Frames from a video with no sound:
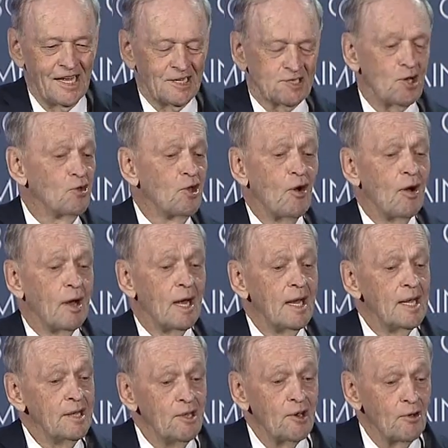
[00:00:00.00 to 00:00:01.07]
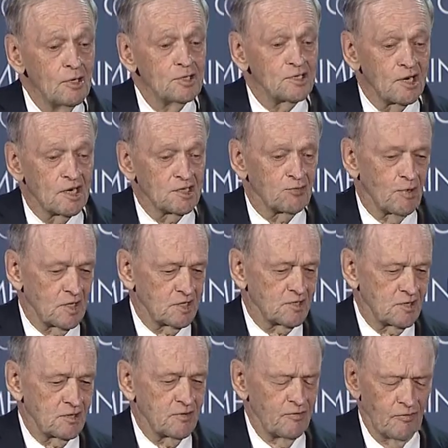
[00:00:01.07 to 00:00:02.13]
so no, you know, George was
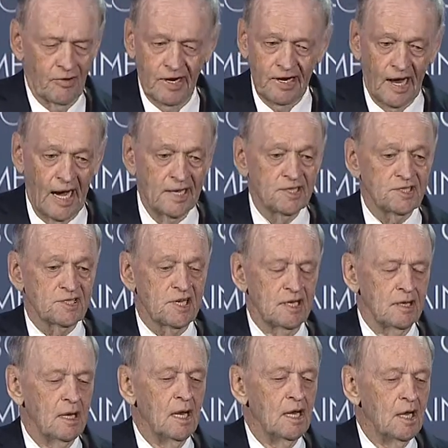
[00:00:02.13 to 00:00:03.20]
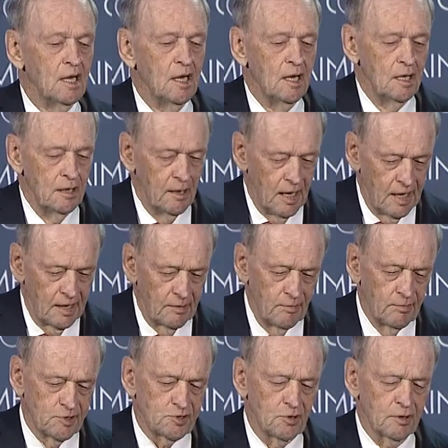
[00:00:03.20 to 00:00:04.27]
very nice, and
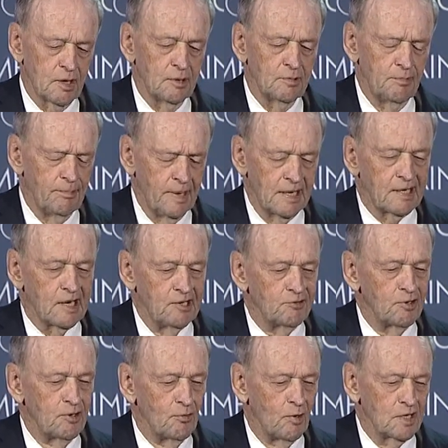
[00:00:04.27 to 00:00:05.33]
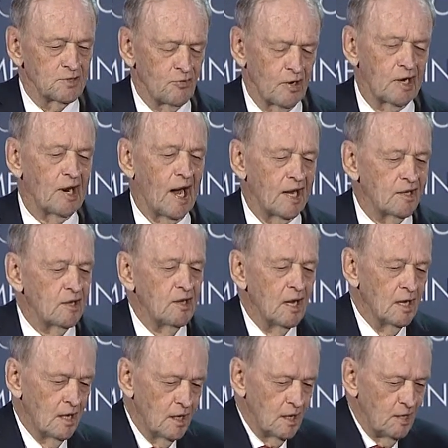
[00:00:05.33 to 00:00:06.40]
Mr. Bill Clinton was very nice.
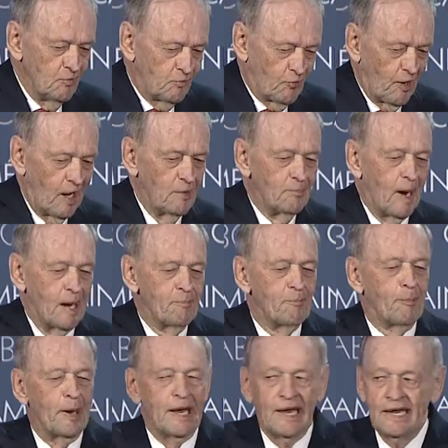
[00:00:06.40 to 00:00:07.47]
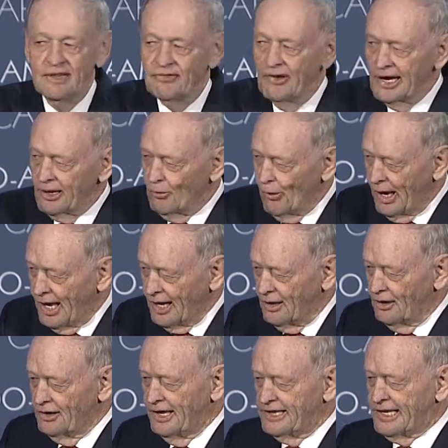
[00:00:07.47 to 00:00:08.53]
He felt my pain very well
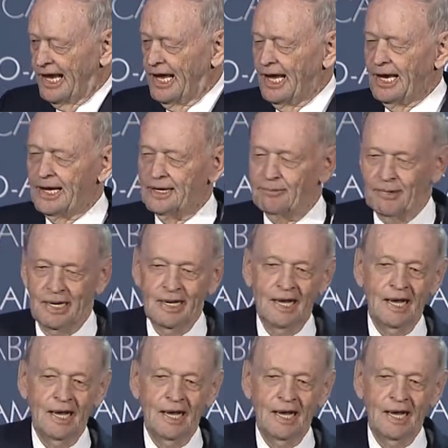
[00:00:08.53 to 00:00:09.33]
all the time.